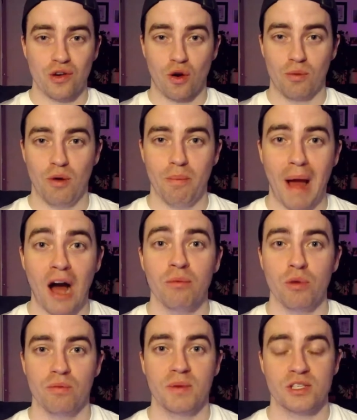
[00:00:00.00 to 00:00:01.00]
normal bowel
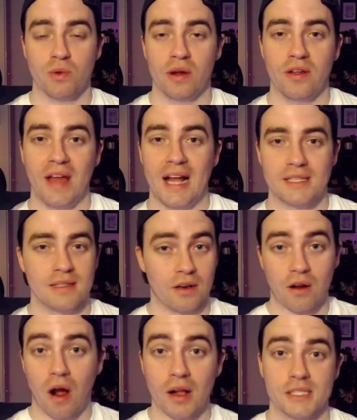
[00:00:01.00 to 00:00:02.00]
movements, whether that's they're
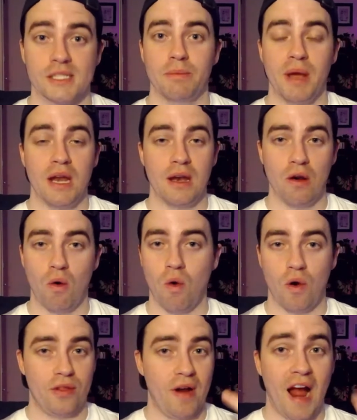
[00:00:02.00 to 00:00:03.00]
constipated
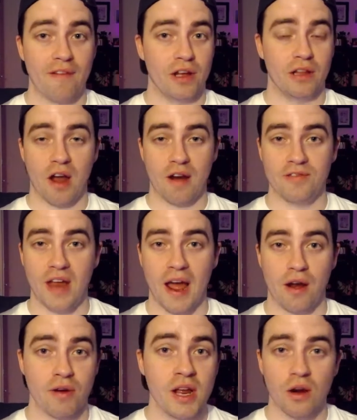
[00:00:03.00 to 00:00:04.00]
or they're having a lot of
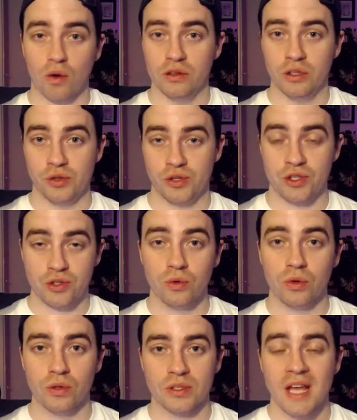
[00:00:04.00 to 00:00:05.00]
diarrhea or loose
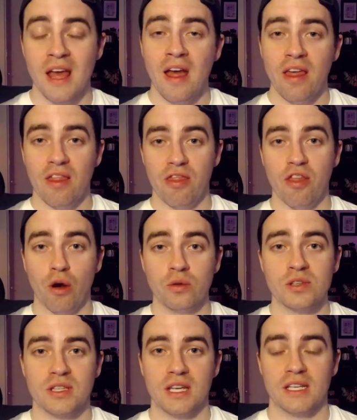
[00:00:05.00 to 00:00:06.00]
stools.
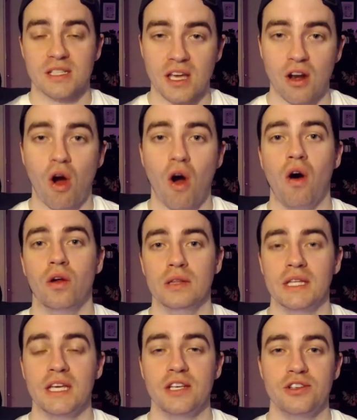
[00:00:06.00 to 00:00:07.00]
Those things can all
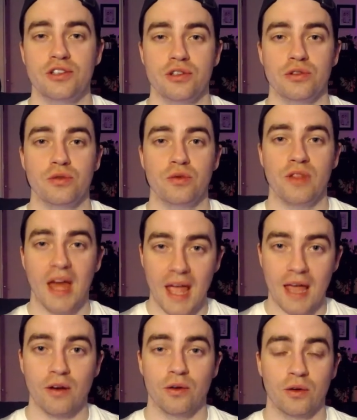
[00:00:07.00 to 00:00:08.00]
lead to the
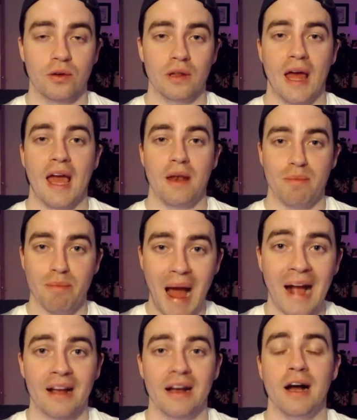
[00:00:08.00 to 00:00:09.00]
anal gland
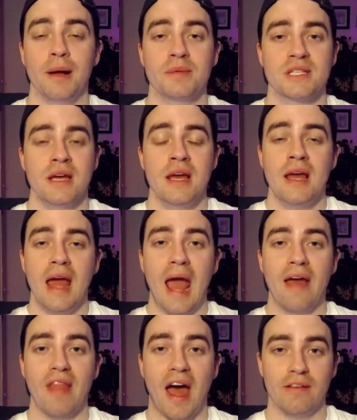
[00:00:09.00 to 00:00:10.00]
backups
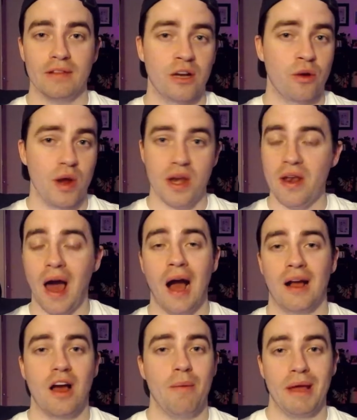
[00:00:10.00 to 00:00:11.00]
and that liquid not
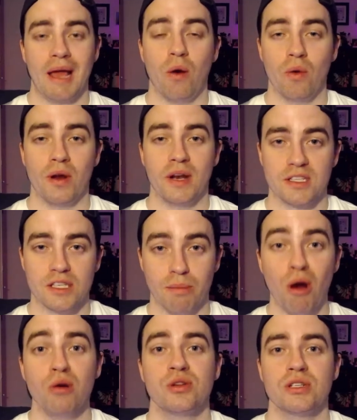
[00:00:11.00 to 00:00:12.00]
coming out when it's
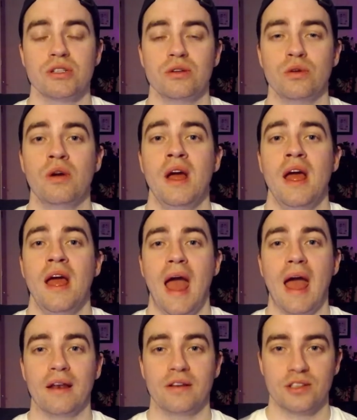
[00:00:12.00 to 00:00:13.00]
supposed to
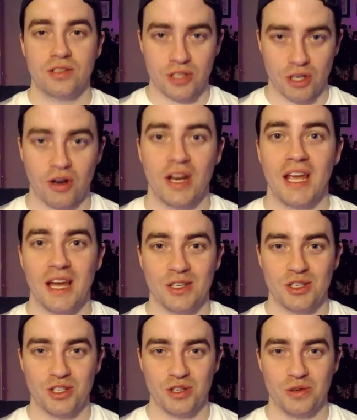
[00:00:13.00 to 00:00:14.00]
and turning
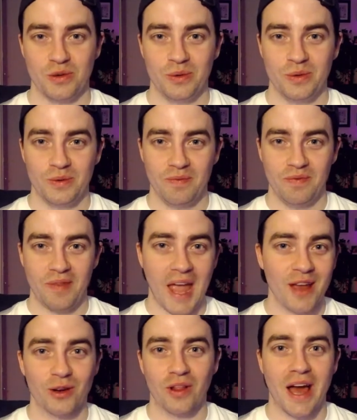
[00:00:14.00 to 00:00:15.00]
into
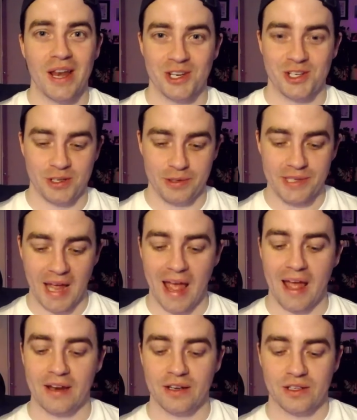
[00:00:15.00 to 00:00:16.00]
anal gland issues
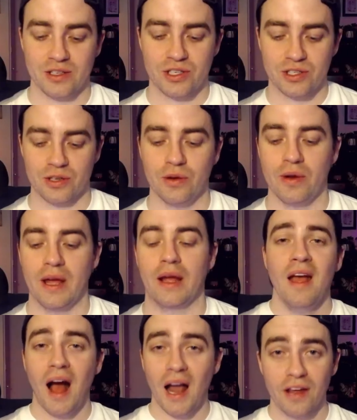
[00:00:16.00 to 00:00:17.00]
and scooting.
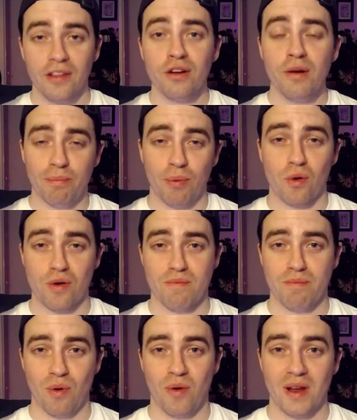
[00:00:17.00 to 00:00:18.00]
Another
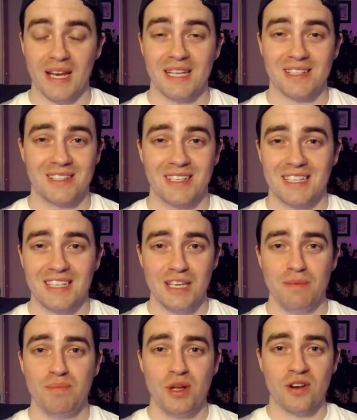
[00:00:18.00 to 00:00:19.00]
important point is to
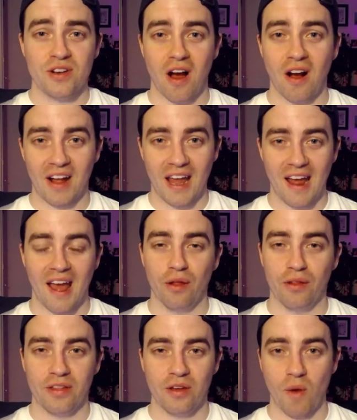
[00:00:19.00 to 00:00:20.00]
keep your dog at a
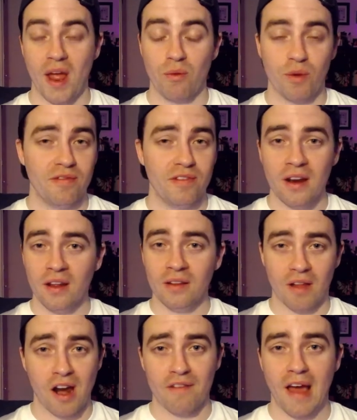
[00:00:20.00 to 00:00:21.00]
healthy weight. We've done a
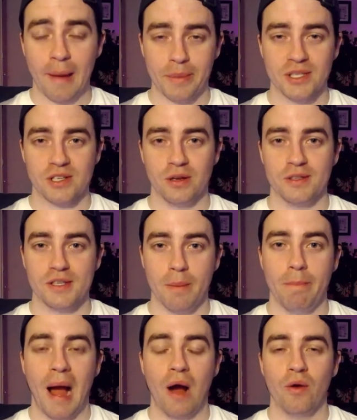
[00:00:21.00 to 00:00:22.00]
lot of episodes
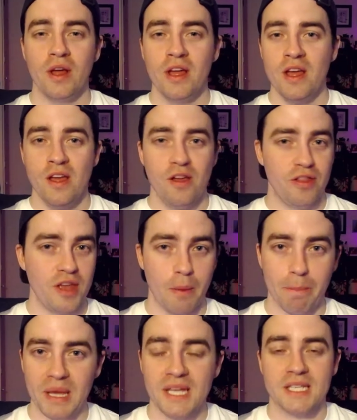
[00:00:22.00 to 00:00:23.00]
about the
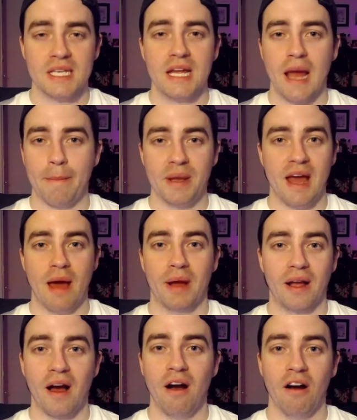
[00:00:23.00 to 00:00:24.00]
obesity
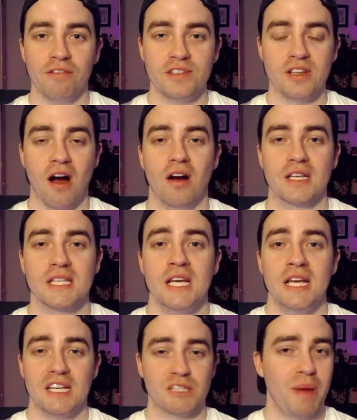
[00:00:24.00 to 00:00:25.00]
epidemic of dogs,
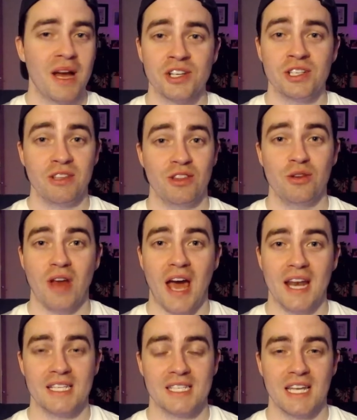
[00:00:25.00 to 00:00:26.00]
especially in the
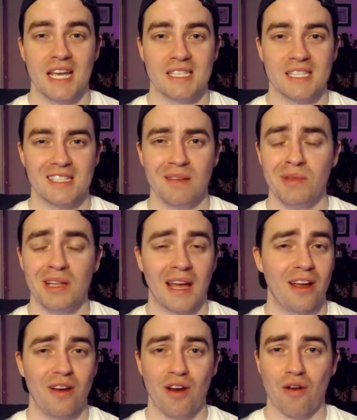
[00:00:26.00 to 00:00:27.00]
United States. It's something
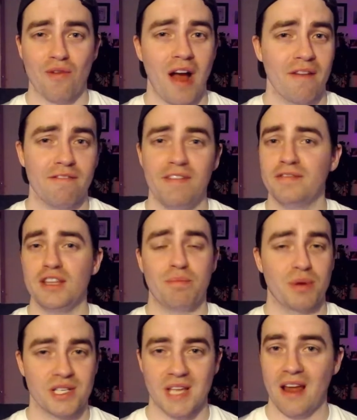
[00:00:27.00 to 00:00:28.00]
like around
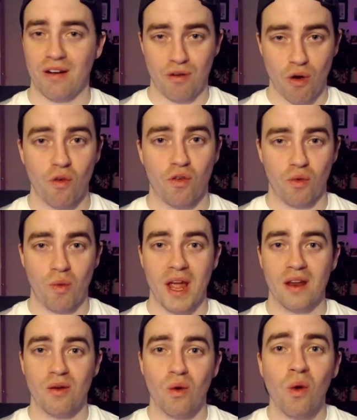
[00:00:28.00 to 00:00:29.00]
50% are
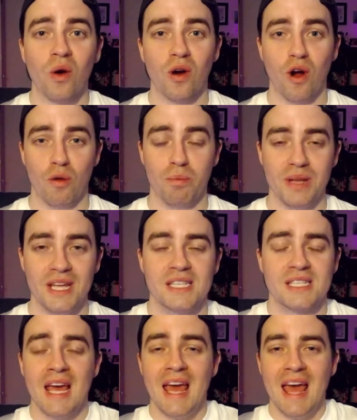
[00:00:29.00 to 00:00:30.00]
overweight or obese.